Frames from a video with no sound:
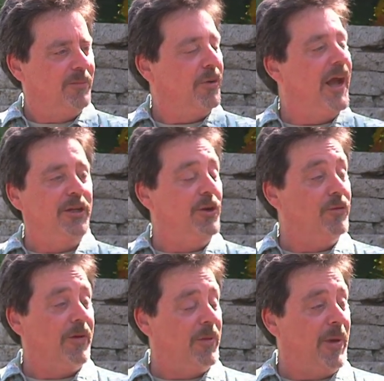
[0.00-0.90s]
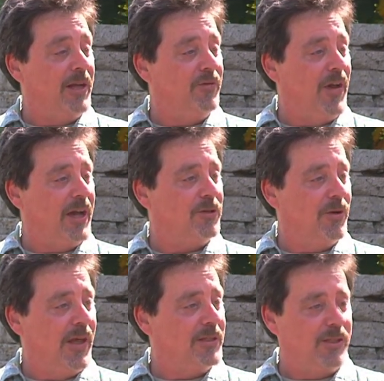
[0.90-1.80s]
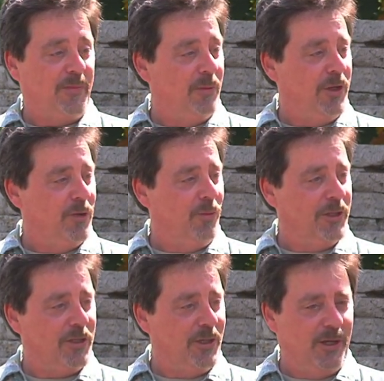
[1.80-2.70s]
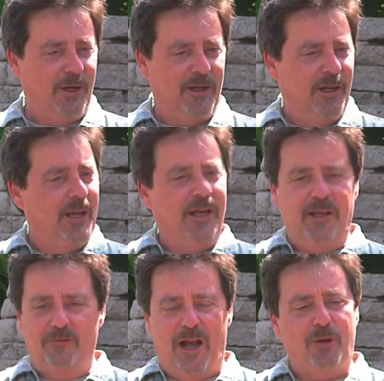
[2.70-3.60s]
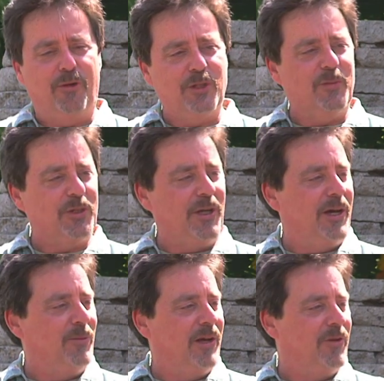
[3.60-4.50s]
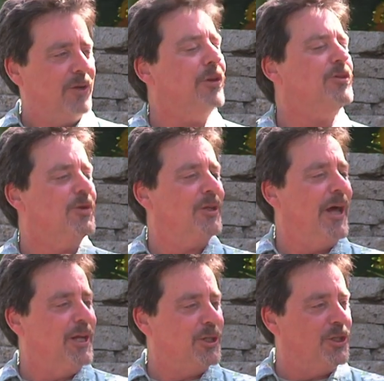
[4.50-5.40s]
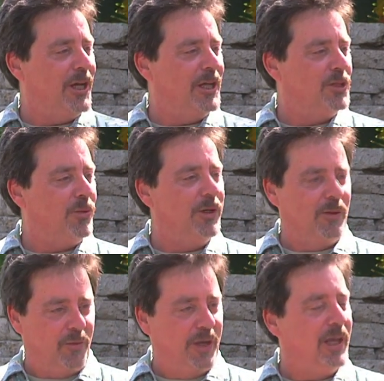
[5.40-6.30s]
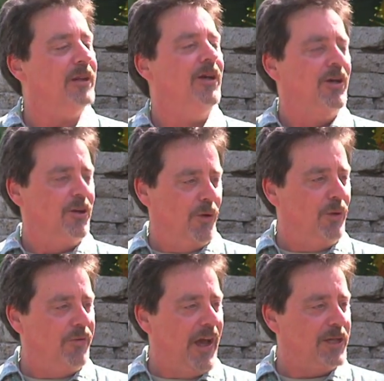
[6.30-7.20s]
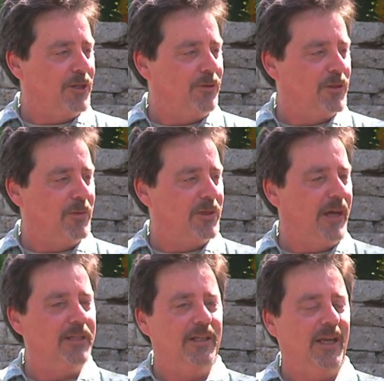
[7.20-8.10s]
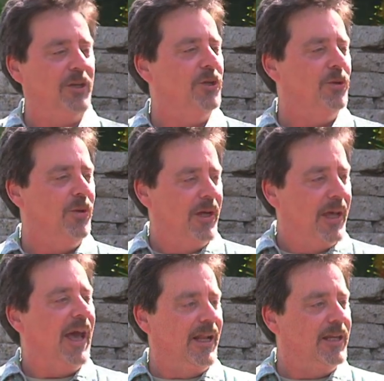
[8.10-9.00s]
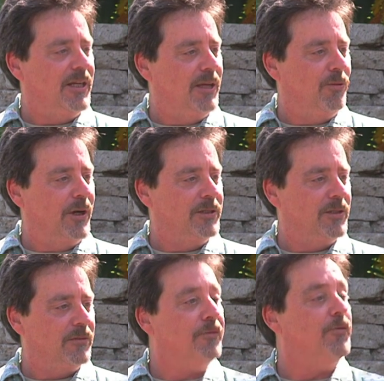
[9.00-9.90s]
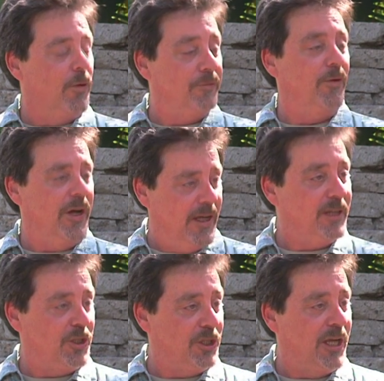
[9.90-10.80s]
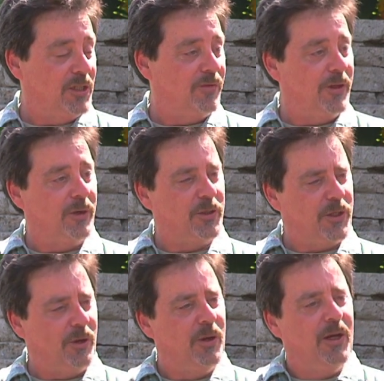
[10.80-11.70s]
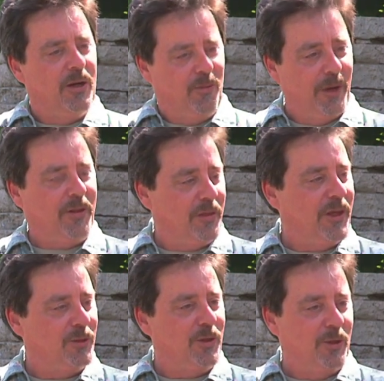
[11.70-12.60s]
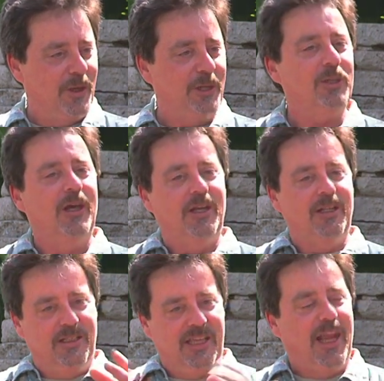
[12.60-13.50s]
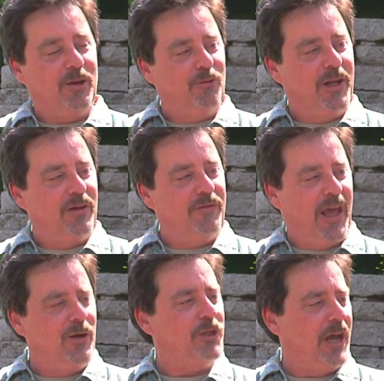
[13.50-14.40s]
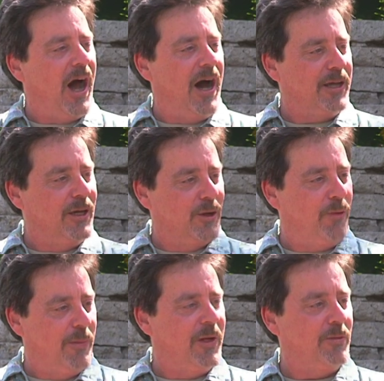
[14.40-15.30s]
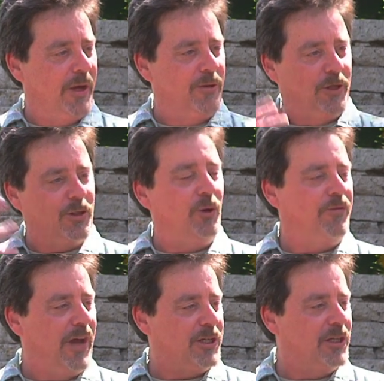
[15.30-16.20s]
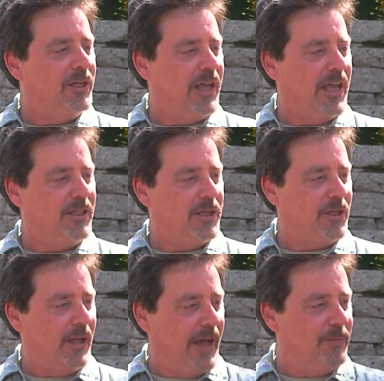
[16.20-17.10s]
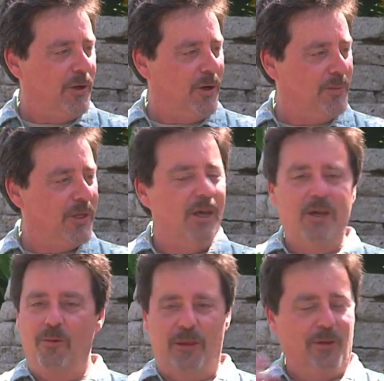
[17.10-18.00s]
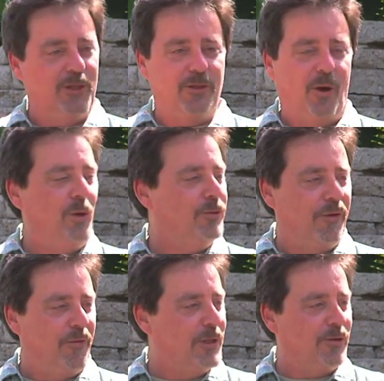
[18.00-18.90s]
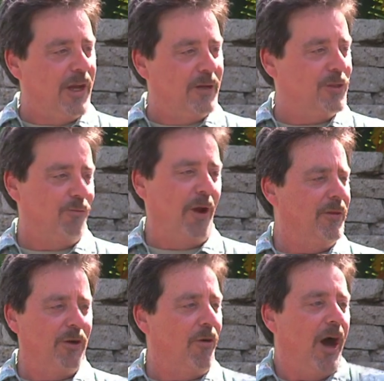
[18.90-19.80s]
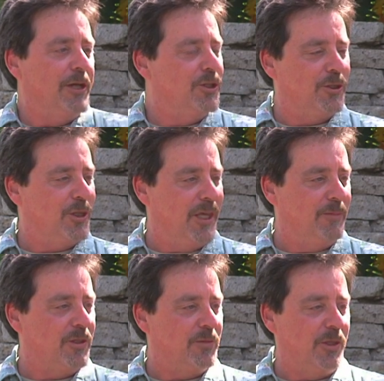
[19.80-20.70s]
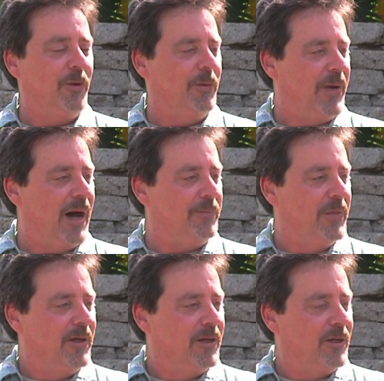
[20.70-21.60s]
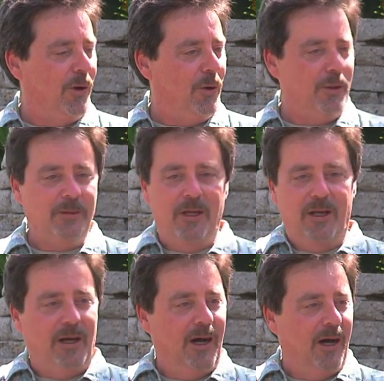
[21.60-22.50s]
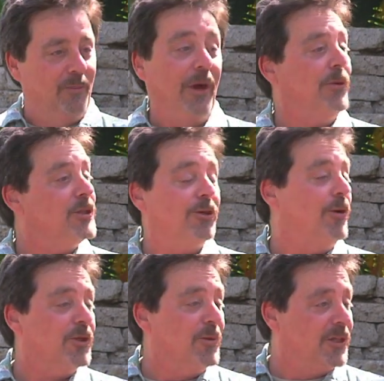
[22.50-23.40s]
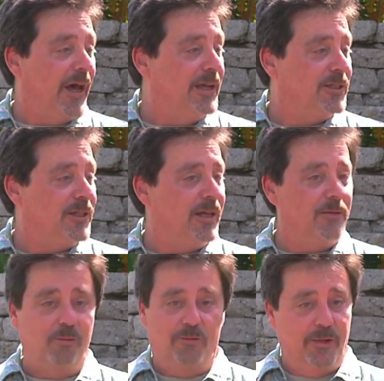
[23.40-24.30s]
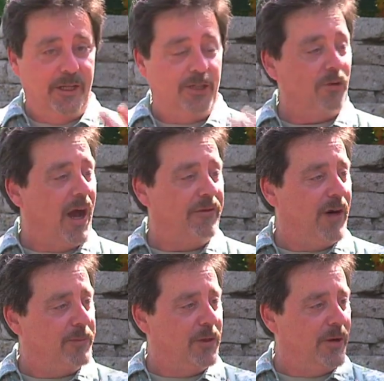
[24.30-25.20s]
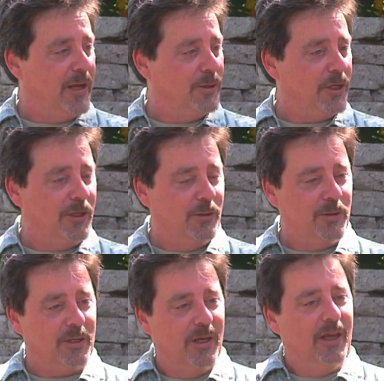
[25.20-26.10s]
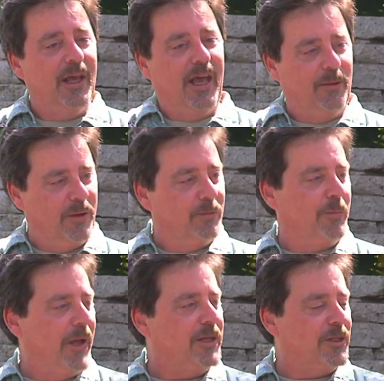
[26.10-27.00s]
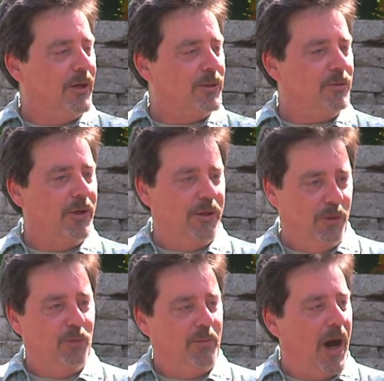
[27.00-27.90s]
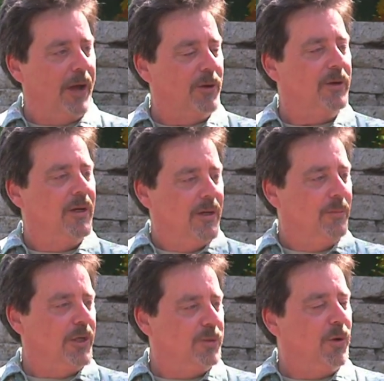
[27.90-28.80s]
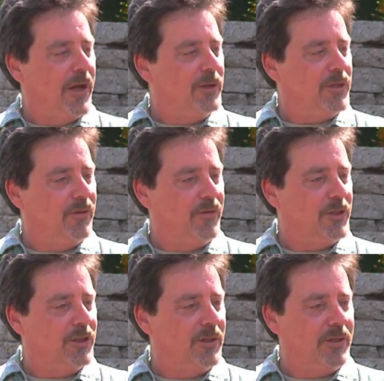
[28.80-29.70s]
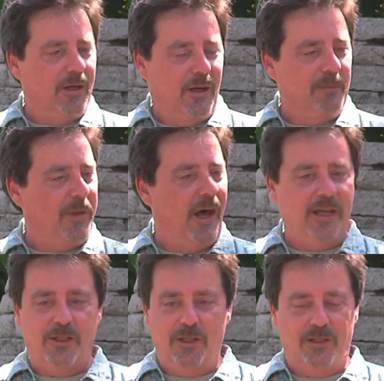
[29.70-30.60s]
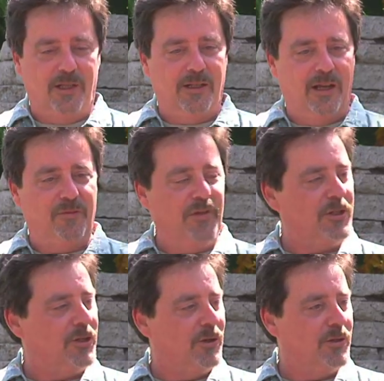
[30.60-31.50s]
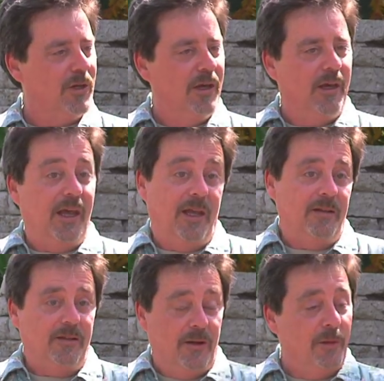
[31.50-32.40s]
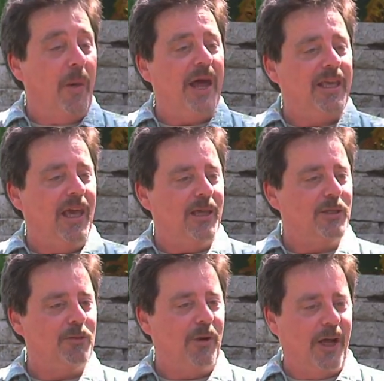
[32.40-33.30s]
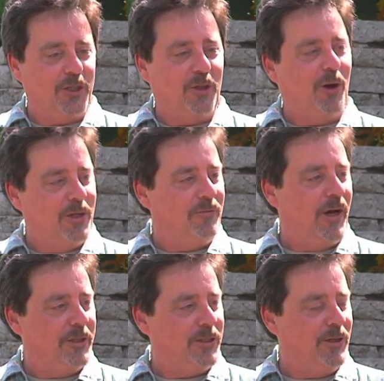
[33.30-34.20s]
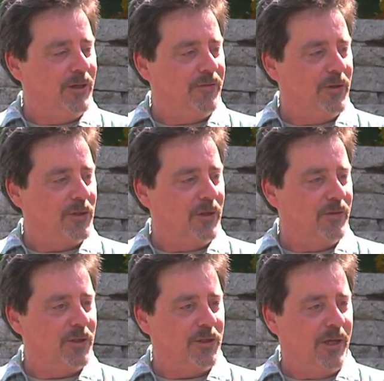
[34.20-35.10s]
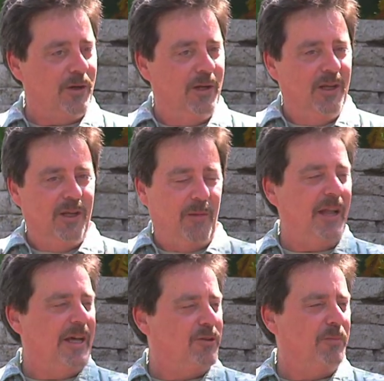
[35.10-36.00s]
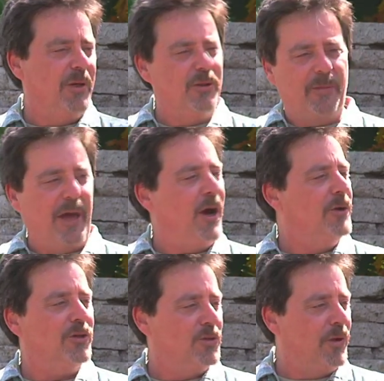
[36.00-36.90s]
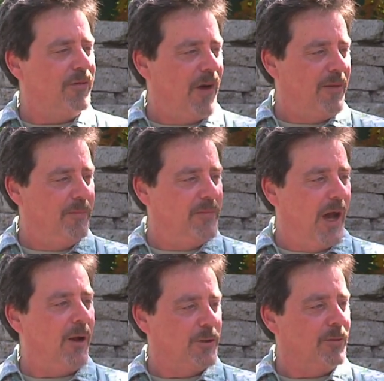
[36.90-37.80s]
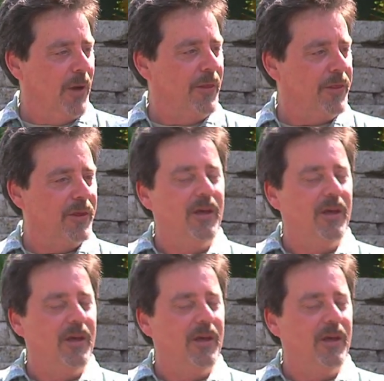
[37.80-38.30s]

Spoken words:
Brand new from the manufacturer. That's something we do once a year. Around Christmas time, we have a Christmas light exchange where you can bring in your old-fashioned Christmas lights and get new LED ones for free in exchange for those. So one of the things we're doing is getting rid of energy hogging equipment, whether it's old-fashioned incandescent light bulbs, whether it's old refrigerators that in the garage just to keep some soda pop cold, whether it's Christmas lights that really drive up your energy use. And we replace those with new, modern, much more energy efficient appliances and fixtures. And you know, in my case, when I started volunteering for the Services Center, my electric bill was about $125 a month.